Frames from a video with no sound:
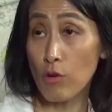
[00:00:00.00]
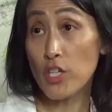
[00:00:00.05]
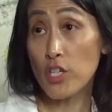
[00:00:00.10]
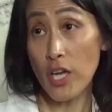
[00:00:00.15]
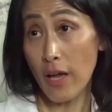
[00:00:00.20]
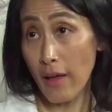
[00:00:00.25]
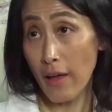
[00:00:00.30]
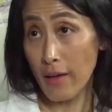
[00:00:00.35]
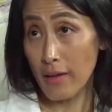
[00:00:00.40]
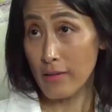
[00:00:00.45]

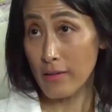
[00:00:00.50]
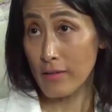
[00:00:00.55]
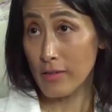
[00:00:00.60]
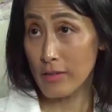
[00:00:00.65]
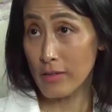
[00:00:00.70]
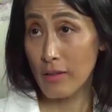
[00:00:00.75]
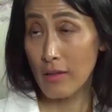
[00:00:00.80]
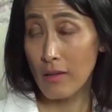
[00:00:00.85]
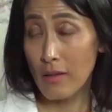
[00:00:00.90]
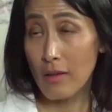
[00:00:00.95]
Russia
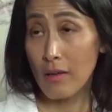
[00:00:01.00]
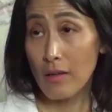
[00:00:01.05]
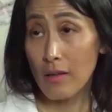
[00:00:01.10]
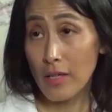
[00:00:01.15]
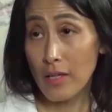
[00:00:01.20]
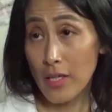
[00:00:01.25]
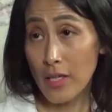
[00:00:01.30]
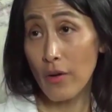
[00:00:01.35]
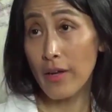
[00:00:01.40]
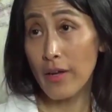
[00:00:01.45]
has.
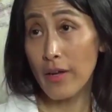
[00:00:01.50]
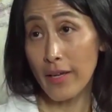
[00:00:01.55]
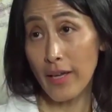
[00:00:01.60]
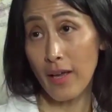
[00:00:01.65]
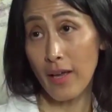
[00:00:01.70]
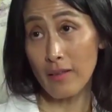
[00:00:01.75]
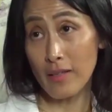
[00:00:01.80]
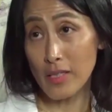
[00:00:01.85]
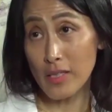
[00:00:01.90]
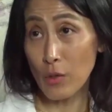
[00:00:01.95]
You know, and
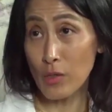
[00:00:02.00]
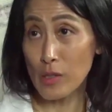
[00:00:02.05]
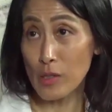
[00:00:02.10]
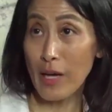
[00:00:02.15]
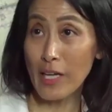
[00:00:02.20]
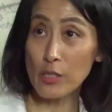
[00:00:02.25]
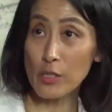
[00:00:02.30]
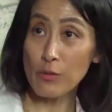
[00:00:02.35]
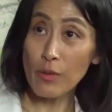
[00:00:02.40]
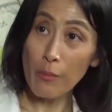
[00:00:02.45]
again, this
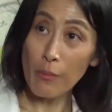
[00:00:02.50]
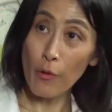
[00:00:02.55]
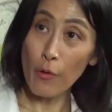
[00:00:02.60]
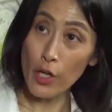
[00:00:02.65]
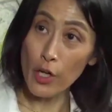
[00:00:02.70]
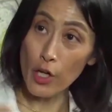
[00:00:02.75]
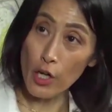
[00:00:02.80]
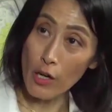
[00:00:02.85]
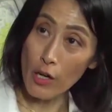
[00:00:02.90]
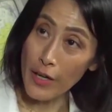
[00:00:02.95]
goes back to my
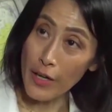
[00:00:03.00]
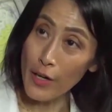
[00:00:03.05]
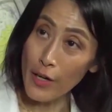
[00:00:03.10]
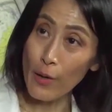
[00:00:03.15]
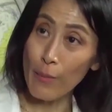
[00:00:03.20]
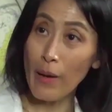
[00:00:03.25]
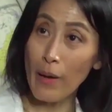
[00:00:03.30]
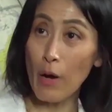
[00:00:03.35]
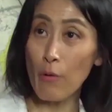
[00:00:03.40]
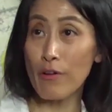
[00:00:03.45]
point
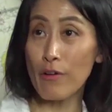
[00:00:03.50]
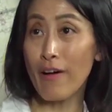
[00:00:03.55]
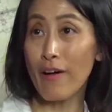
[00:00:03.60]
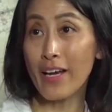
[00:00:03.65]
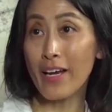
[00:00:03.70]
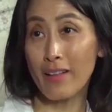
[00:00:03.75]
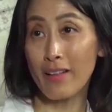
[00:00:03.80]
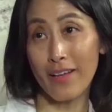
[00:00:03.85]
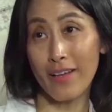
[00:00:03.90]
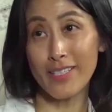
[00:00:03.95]
earlier about
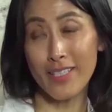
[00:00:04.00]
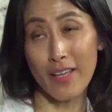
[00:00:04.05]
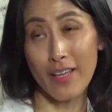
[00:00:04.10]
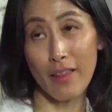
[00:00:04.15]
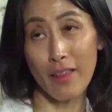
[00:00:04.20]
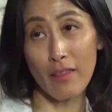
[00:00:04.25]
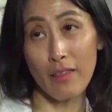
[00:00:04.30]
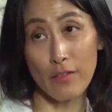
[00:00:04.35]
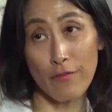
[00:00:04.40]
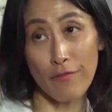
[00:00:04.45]

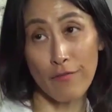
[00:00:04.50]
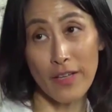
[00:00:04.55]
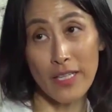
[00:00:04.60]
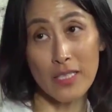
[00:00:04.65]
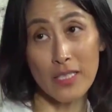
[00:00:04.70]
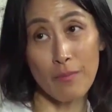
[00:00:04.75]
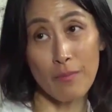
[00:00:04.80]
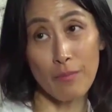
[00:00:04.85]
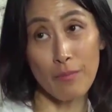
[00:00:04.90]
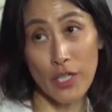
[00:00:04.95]
revitalizing the
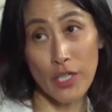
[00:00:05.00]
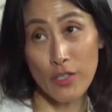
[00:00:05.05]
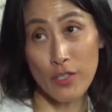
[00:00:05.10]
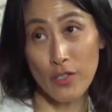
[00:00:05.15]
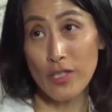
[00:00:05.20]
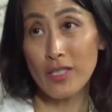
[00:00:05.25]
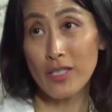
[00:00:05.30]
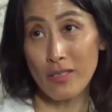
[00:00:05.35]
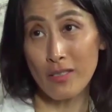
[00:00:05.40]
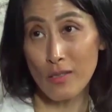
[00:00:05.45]
defense and
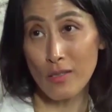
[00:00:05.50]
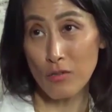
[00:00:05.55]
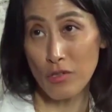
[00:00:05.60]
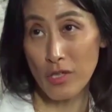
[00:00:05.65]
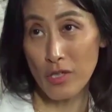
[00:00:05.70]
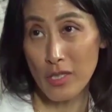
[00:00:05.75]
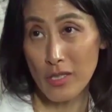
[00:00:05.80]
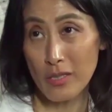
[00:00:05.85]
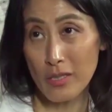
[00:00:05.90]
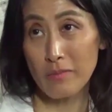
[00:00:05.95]
munitions
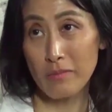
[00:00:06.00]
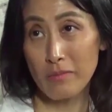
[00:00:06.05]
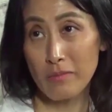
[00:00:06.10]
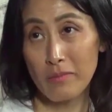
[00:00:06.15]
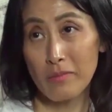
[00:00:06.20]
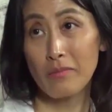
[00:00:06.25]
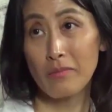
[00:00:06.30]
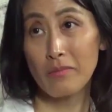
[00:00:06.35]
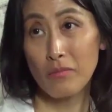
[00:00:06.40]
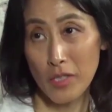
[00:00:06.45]
industries.
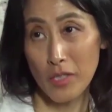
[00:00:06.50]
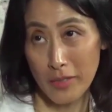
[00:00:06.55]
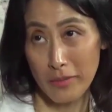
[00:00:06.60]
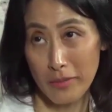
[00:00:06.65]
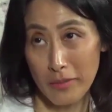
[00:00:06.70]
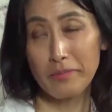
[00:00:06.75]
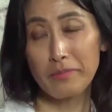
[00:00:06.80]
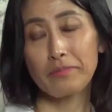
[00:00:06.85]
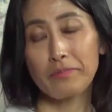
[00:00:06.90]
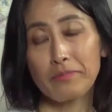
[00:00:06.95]
Yes.
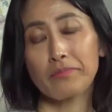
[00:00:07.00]
Yeah.